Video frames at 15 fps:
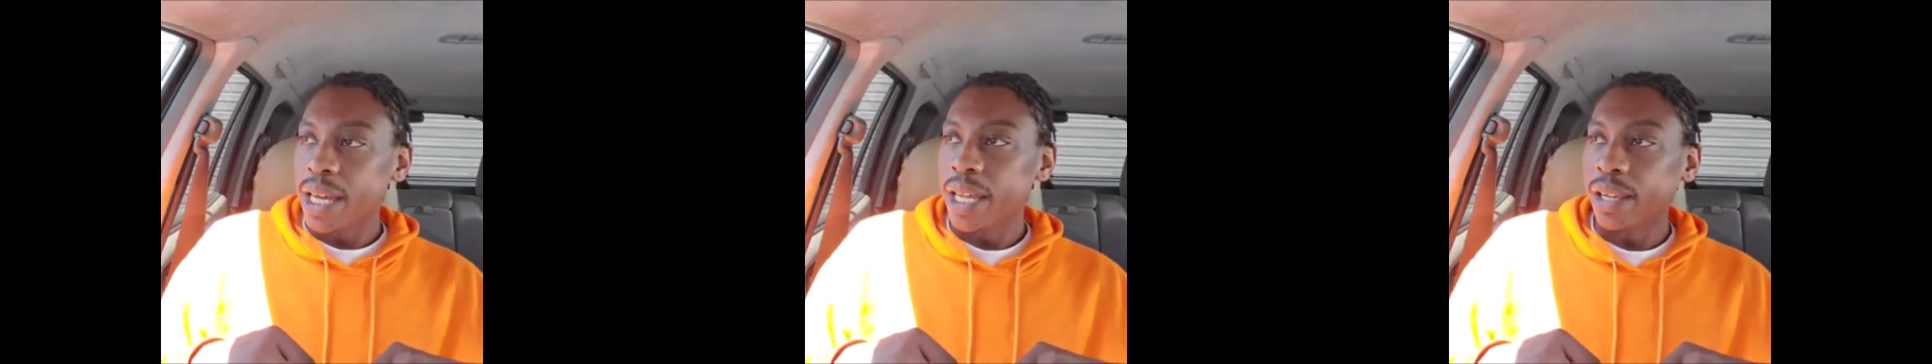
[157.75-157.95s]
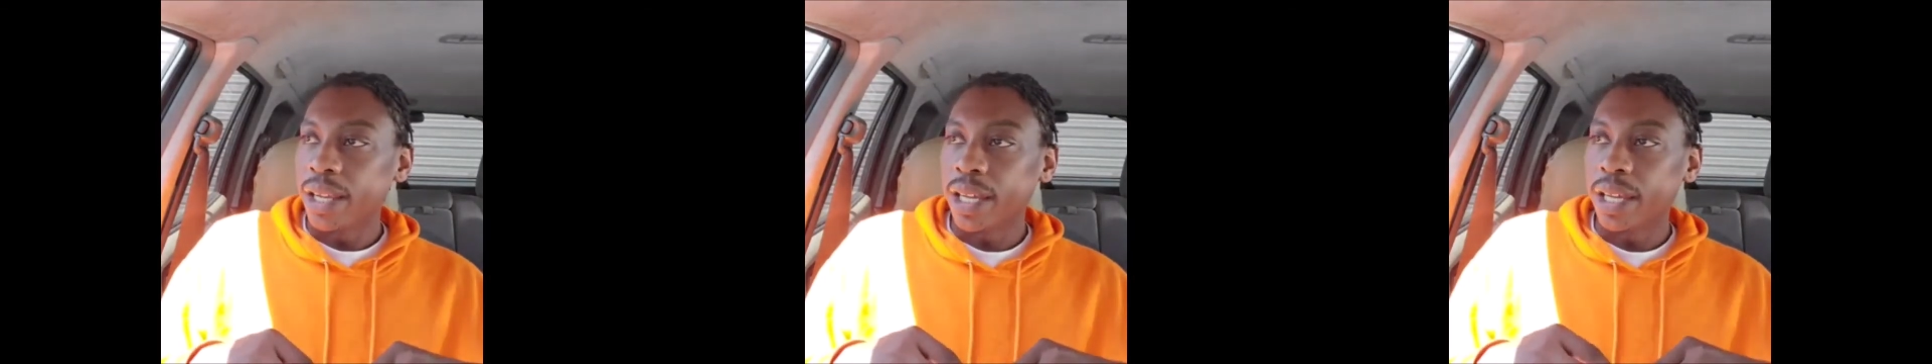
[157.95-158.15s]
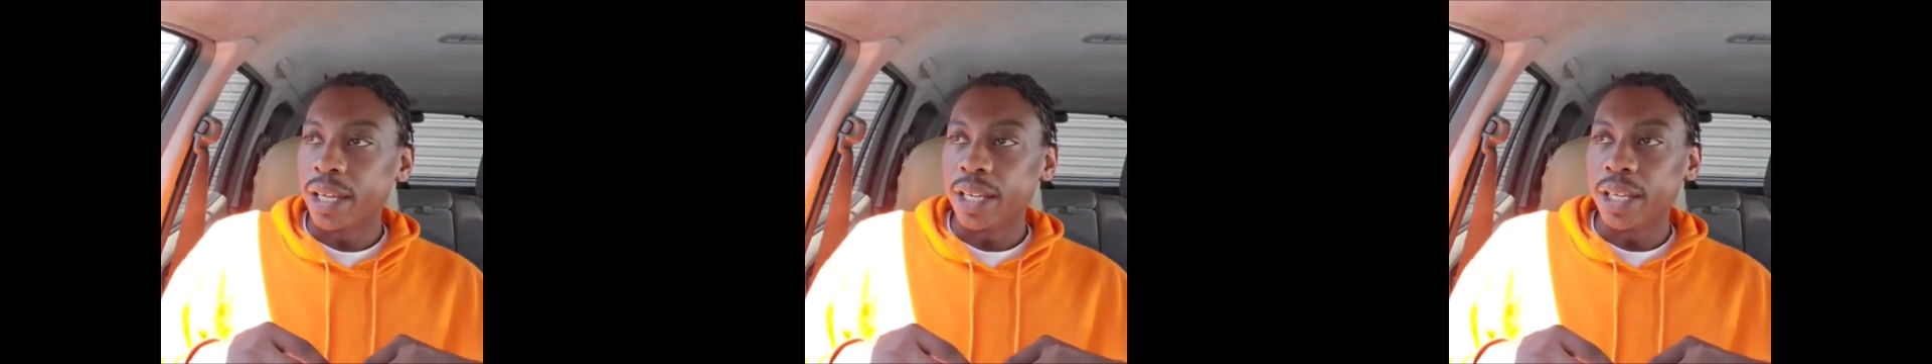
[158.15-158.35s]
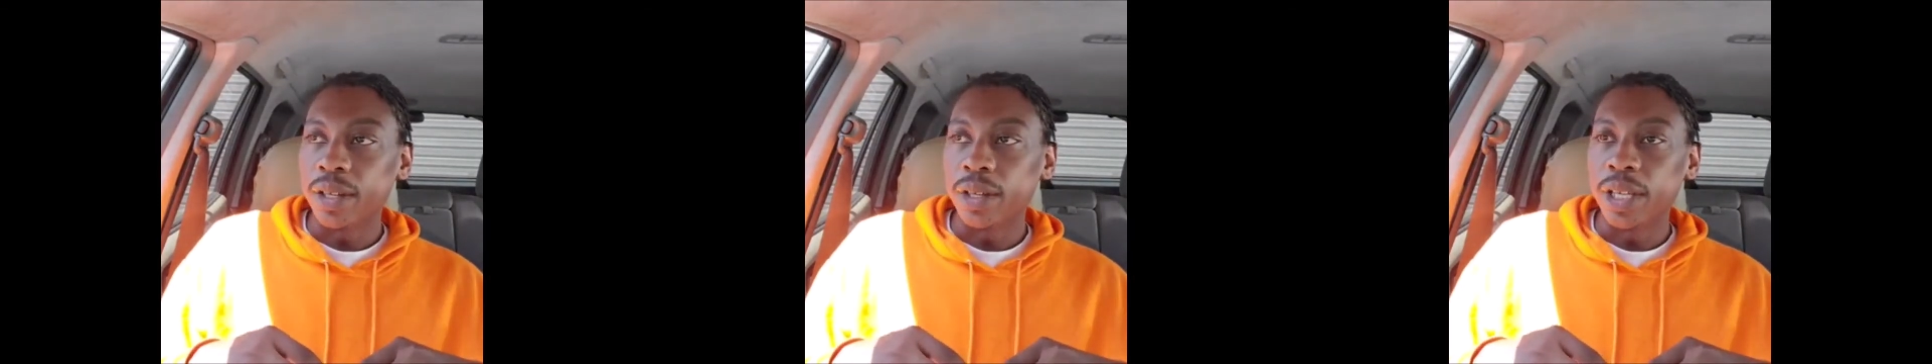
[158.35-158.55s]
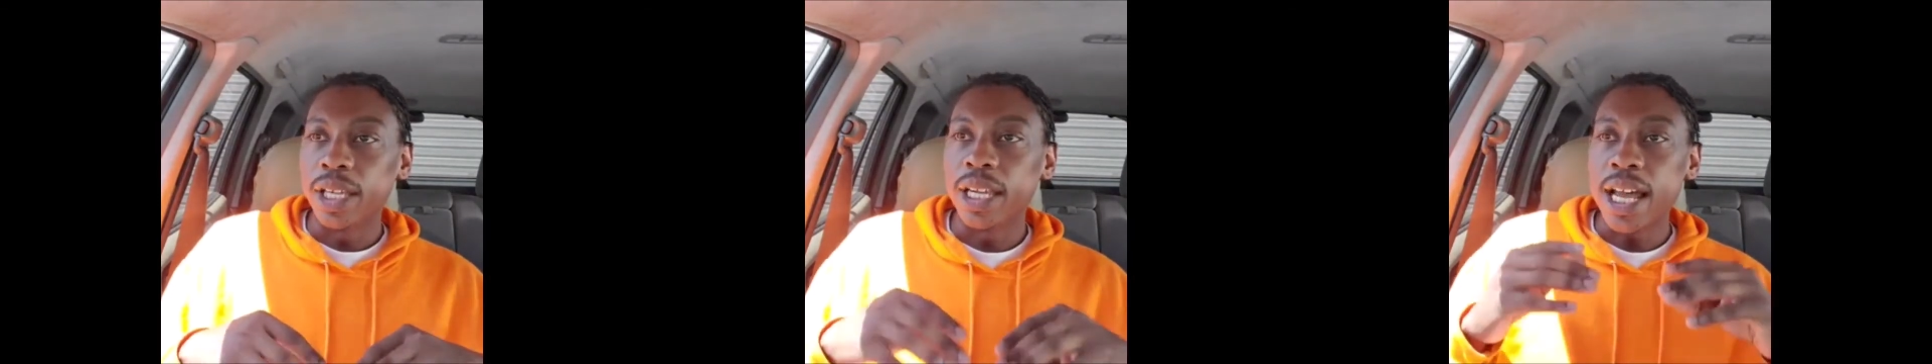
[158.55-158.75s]
and then
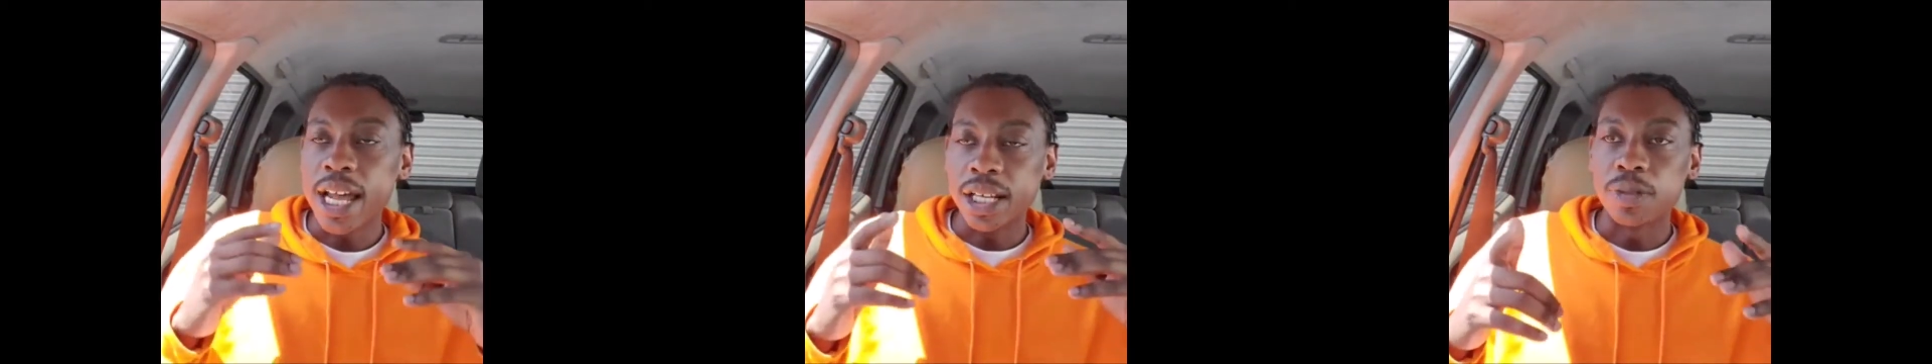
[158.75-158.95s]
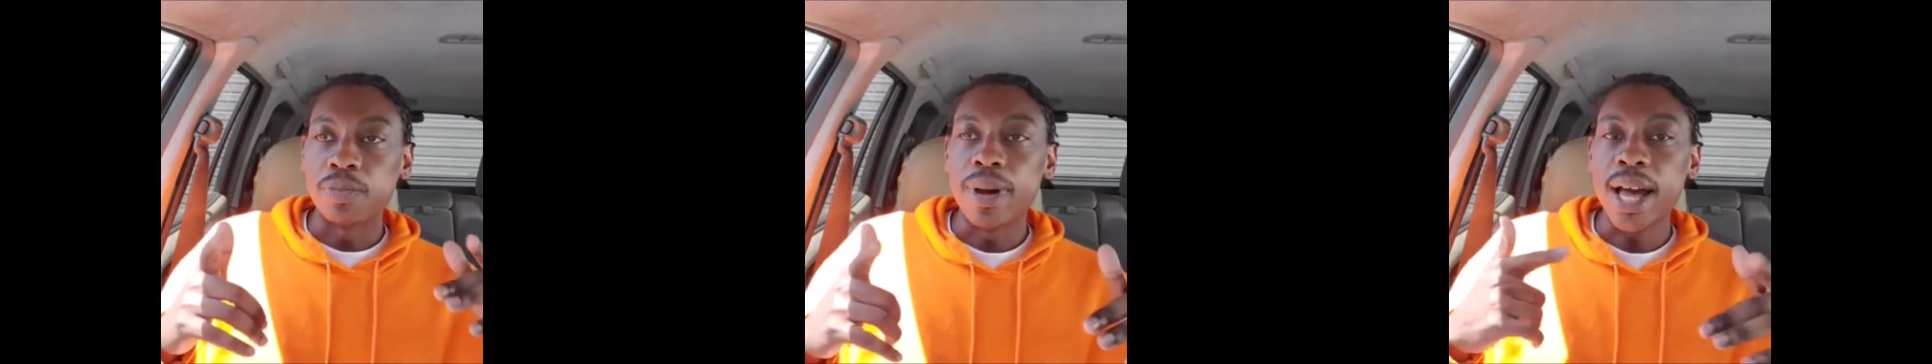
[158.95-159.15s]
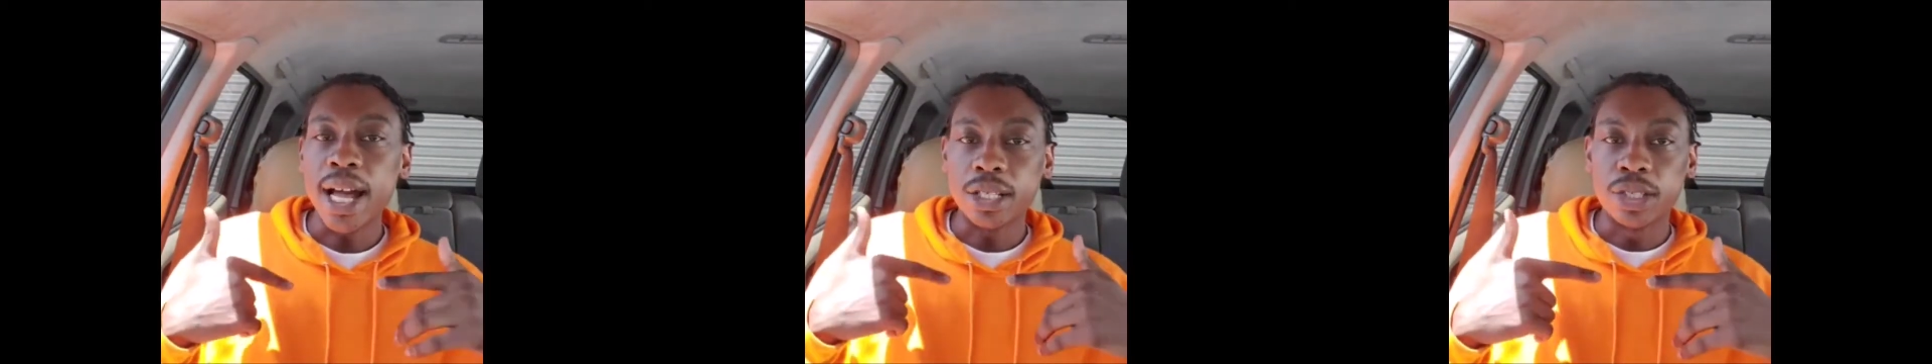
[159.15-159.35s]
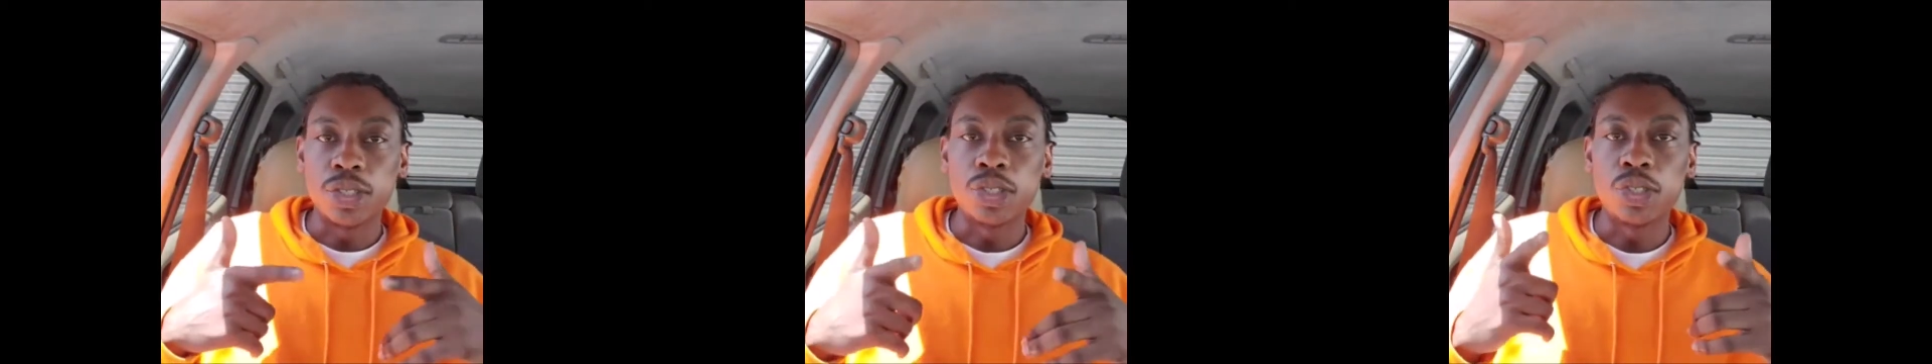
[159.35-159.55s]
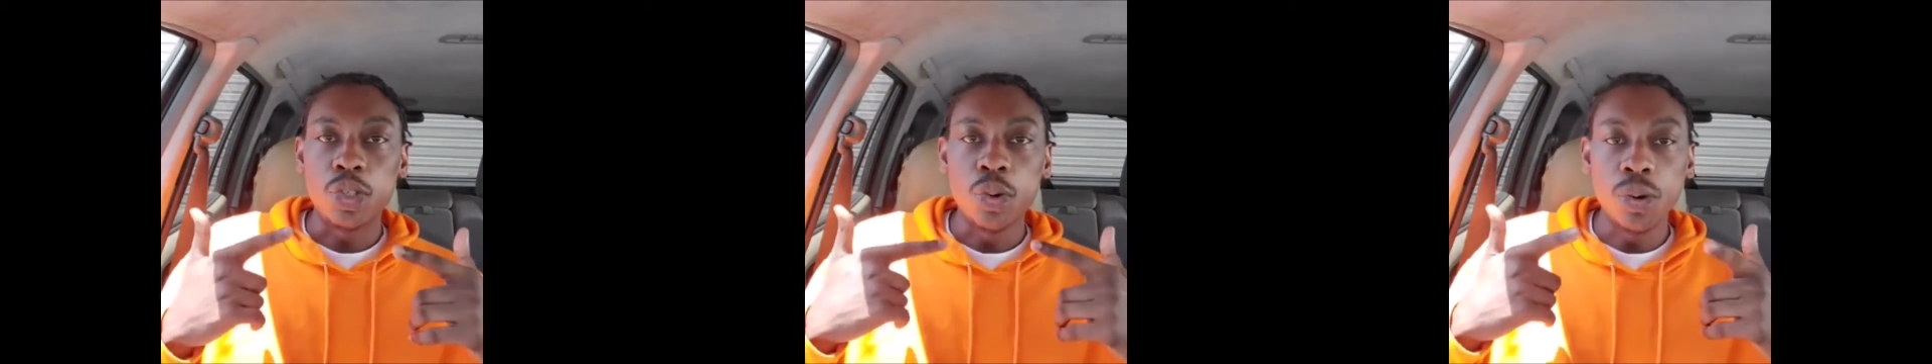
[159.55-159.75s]
it had its back
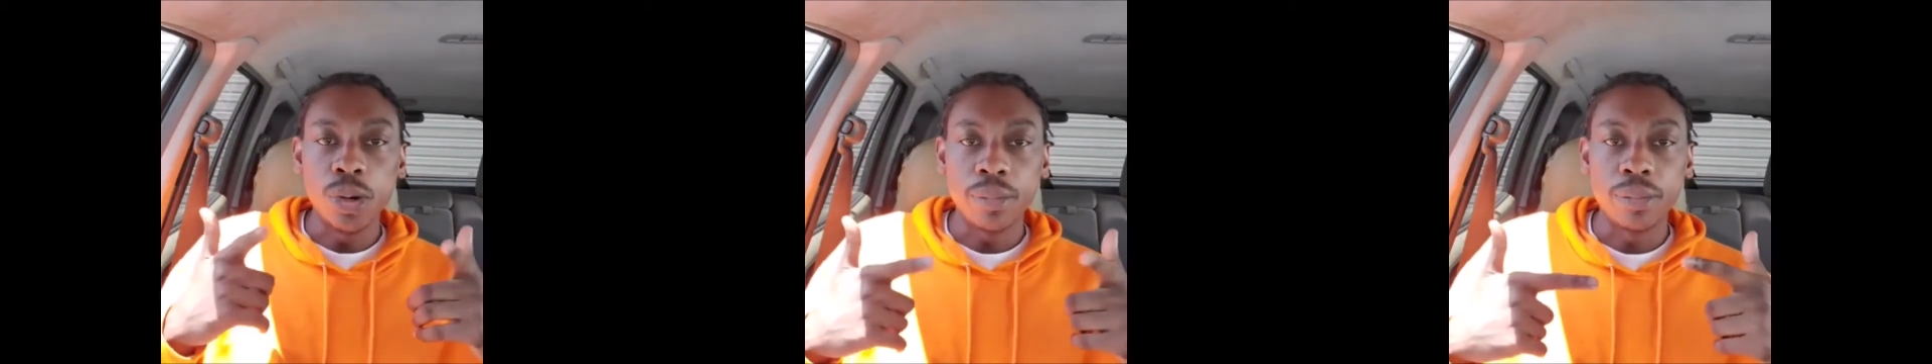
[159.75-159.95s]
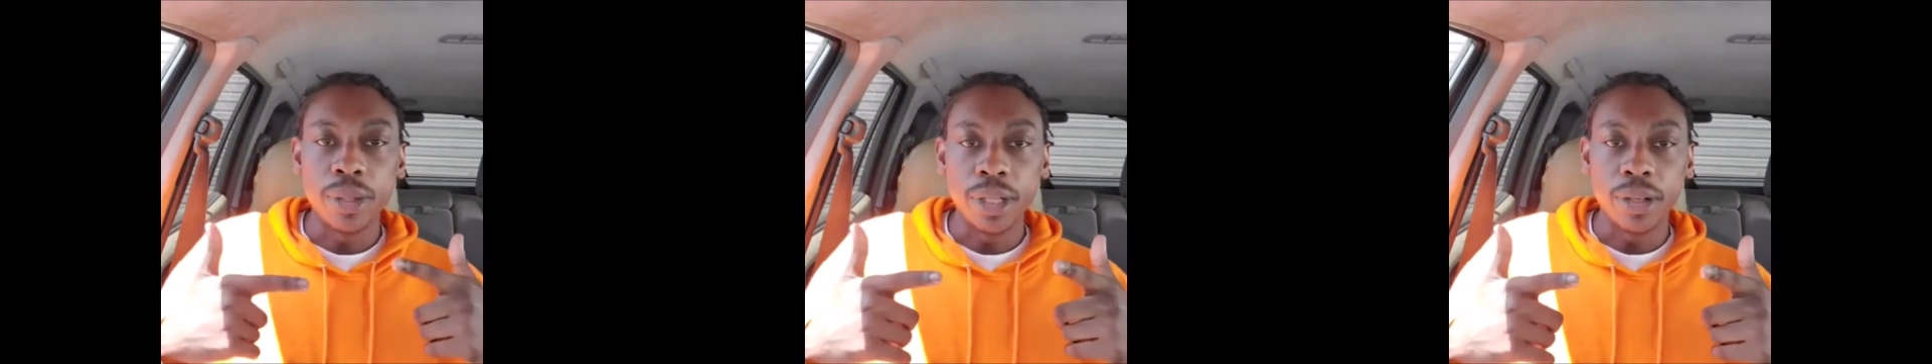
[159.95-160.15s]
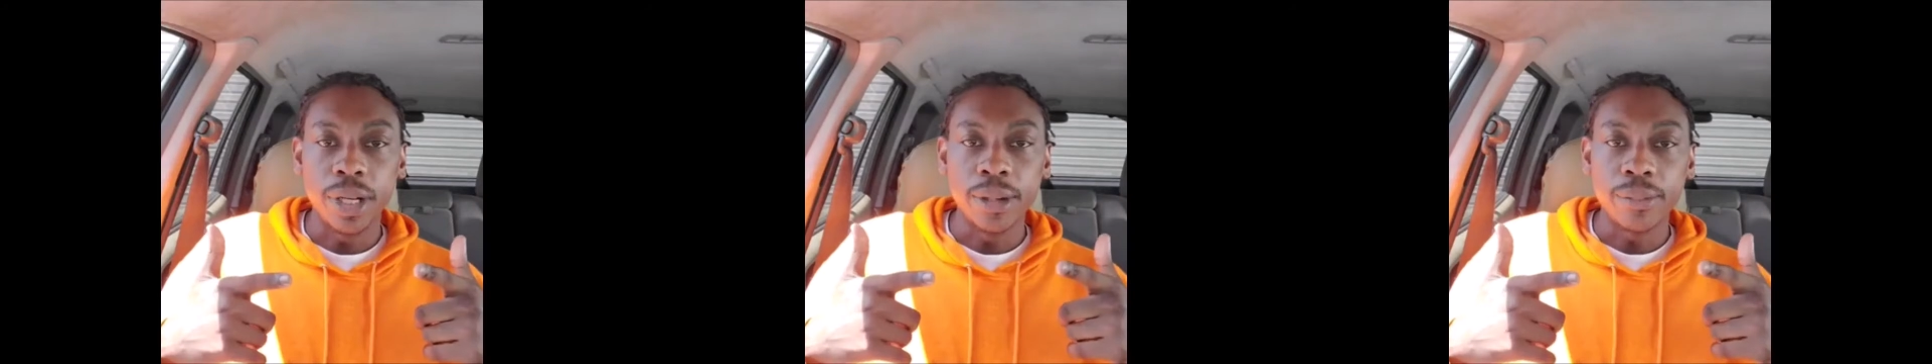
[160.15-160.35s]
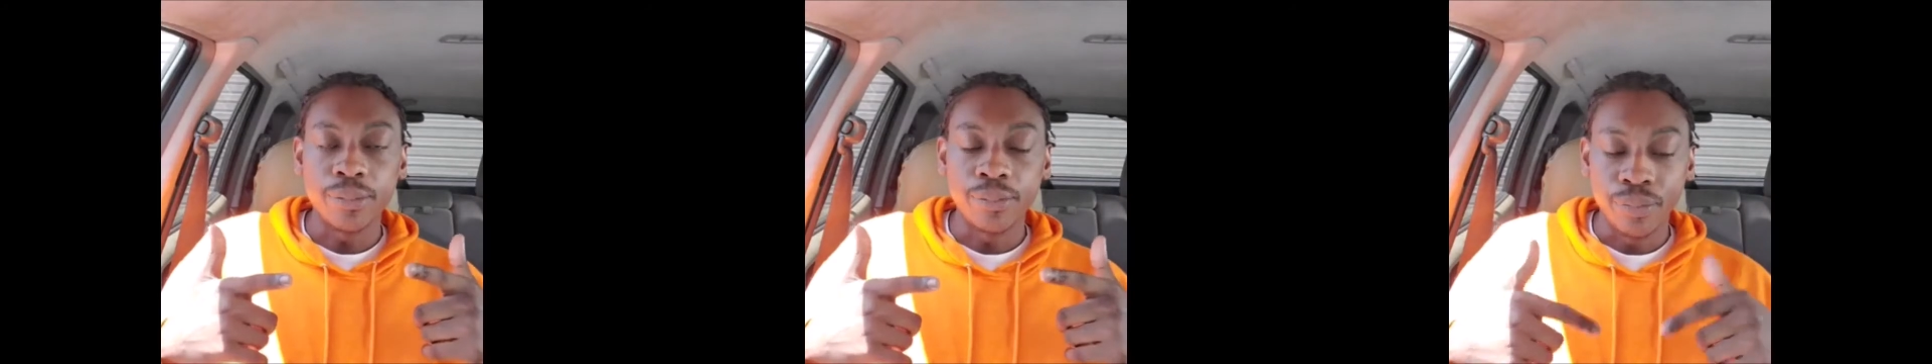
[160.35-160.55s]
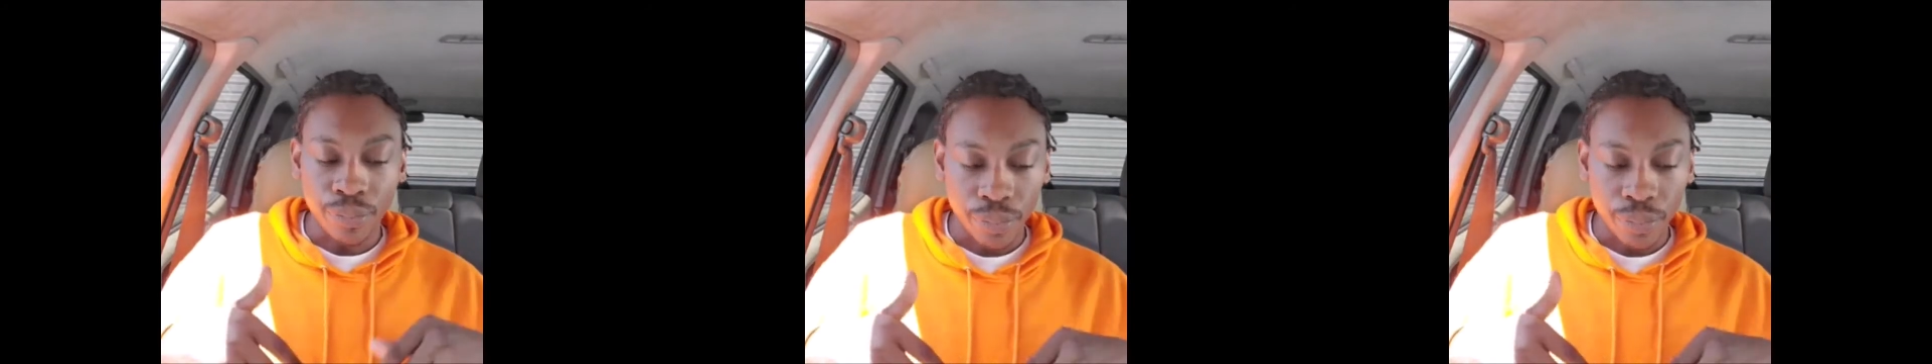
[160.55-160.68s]
toward me, right?